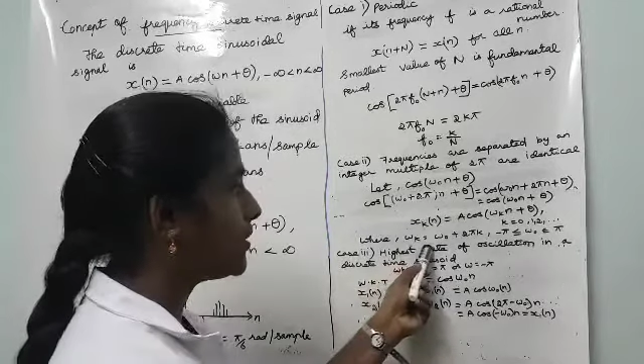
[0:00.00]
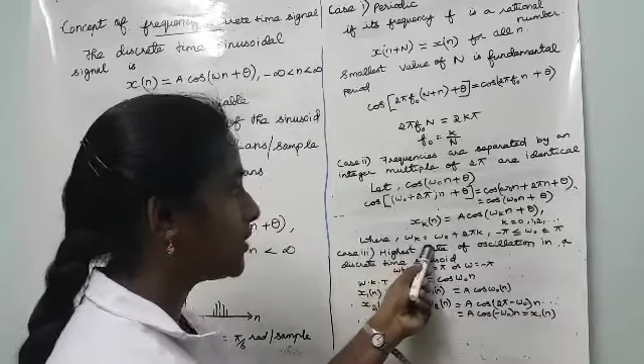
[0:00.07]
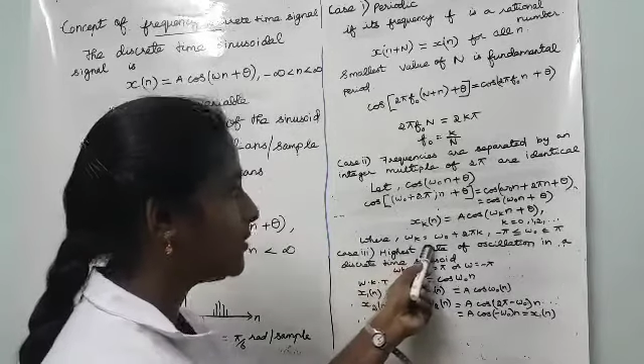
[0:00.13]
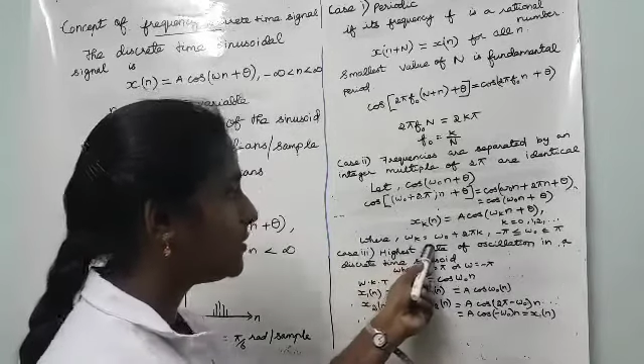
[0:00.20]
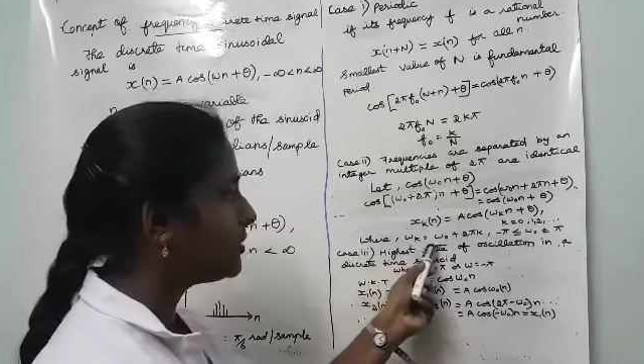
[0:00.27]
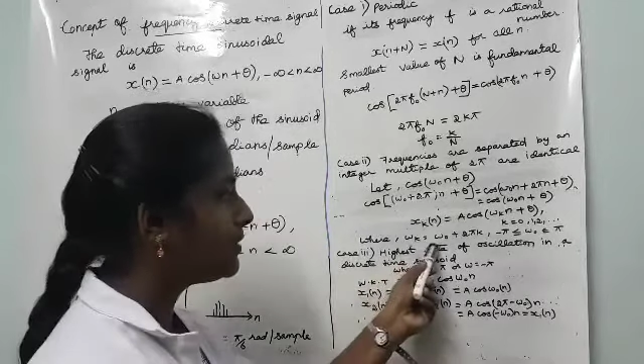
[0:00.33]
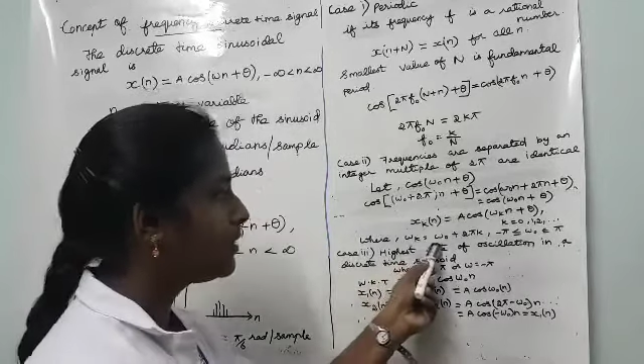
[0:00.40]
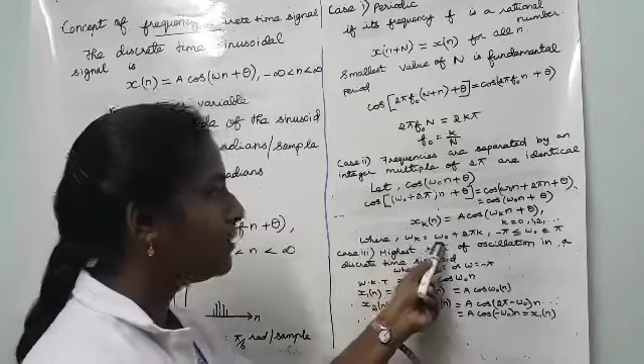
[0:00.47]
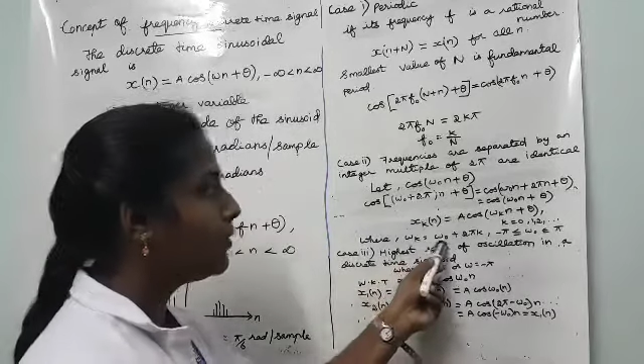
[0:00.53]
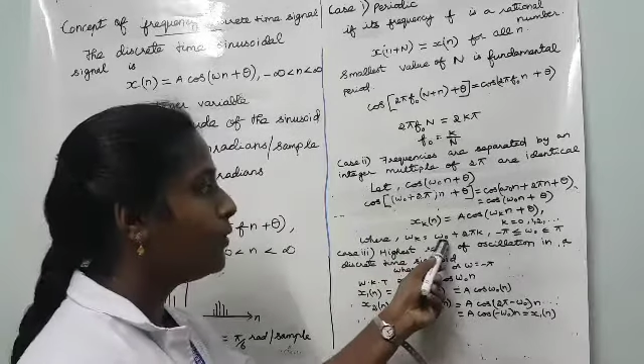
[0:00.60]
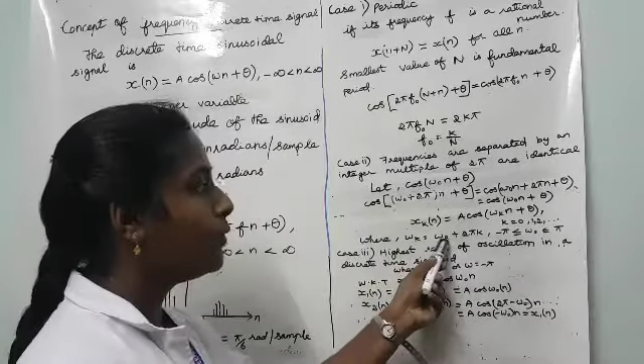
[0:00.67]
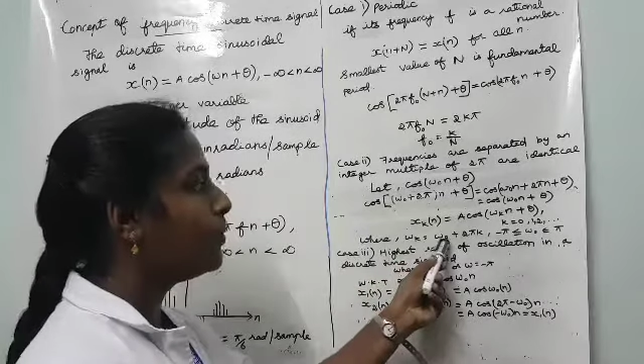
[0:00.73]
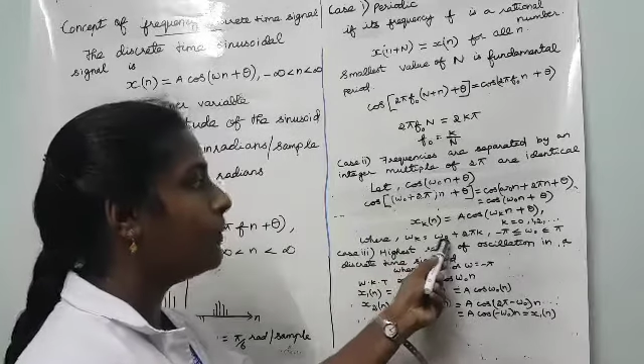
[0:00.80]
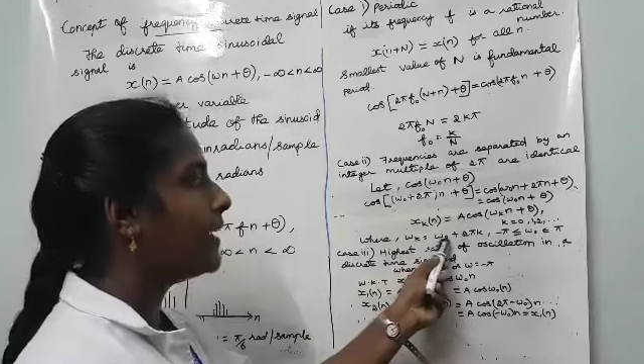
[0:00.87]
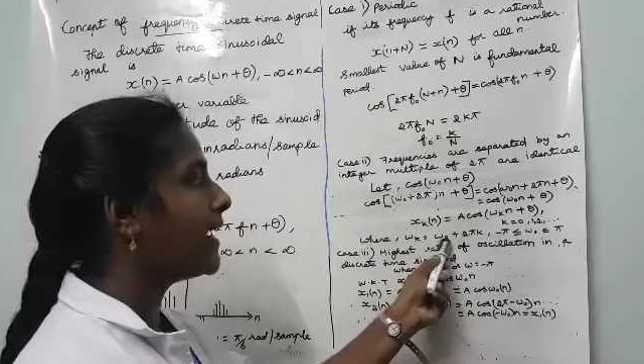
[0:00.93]
to
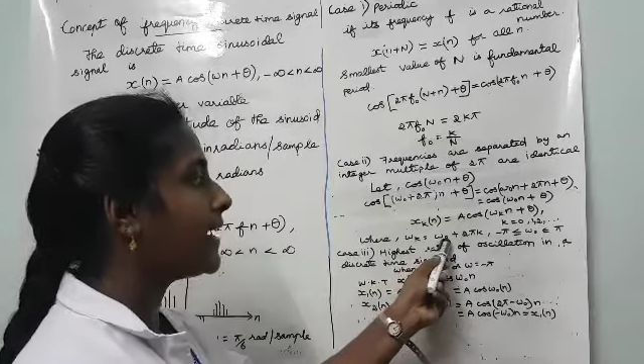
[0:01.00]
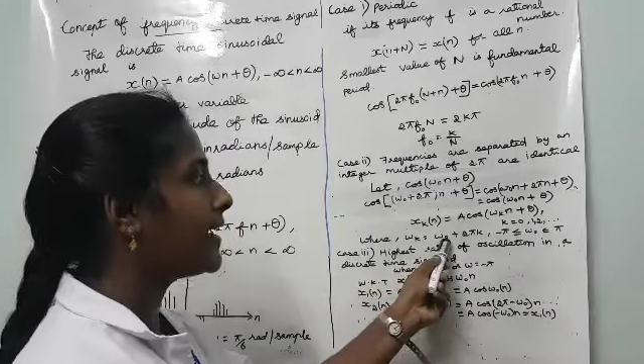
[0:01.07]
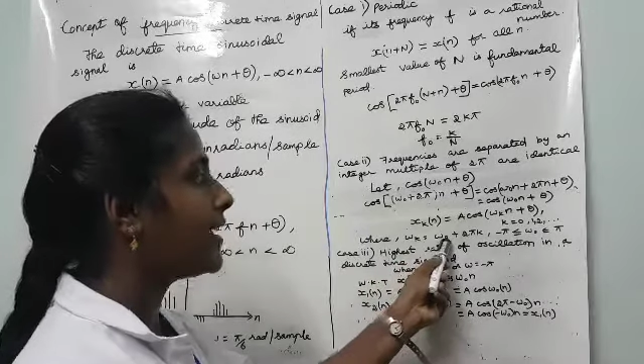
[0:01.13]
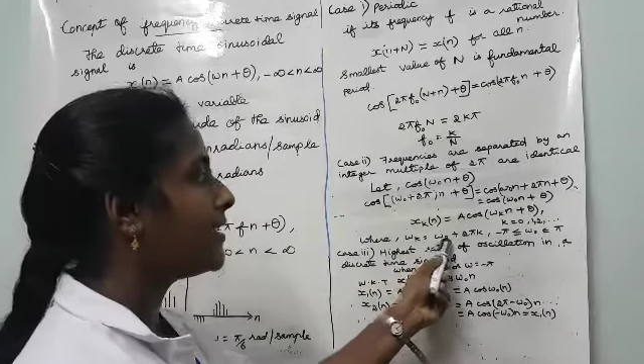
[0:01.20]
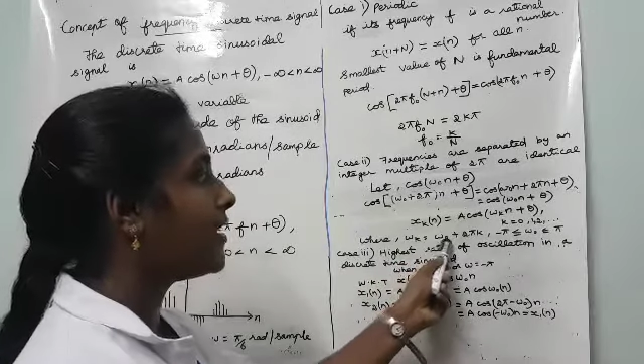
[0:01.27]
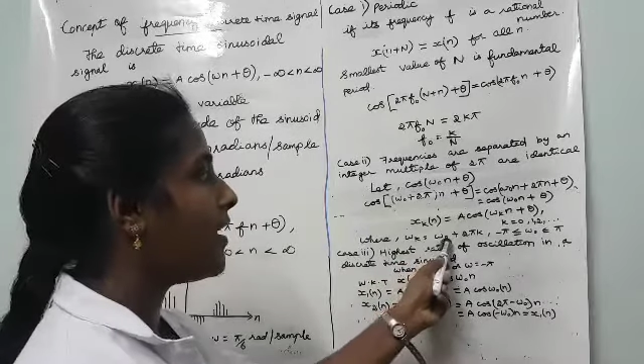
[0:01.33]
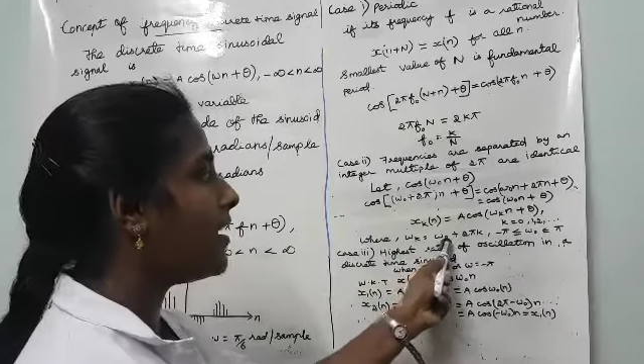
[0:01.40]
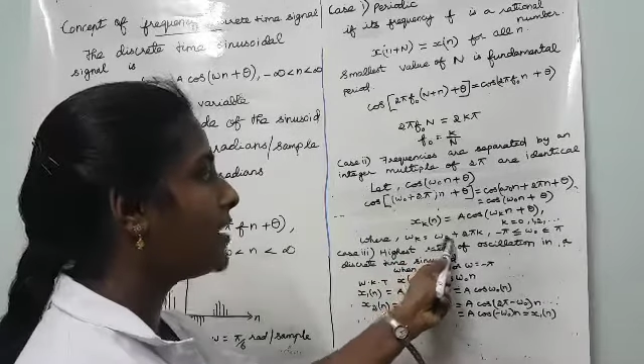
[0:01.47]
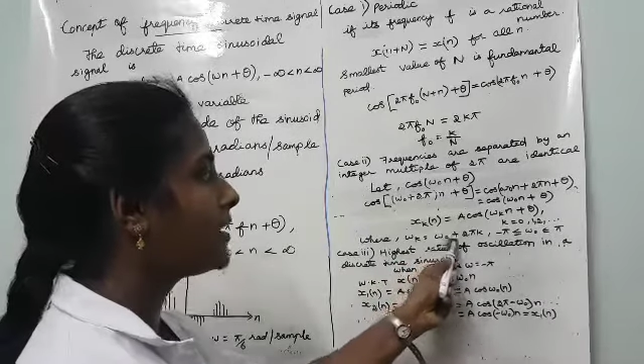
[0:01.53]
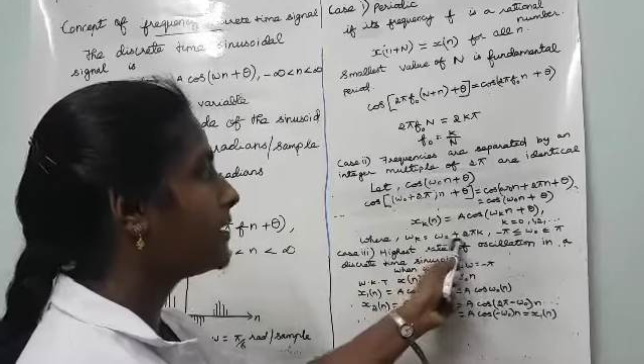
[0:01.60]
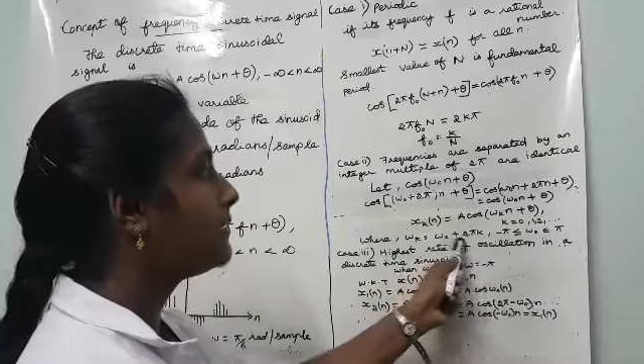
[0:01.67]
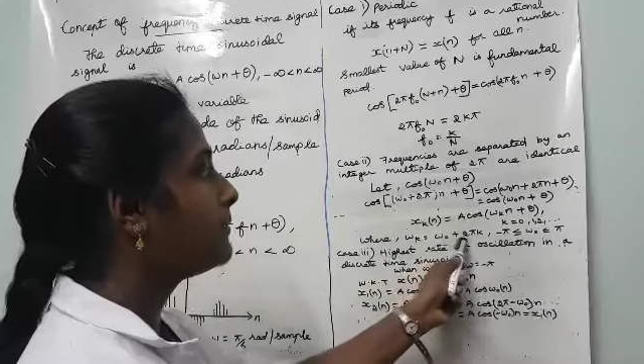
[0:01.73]
omega naught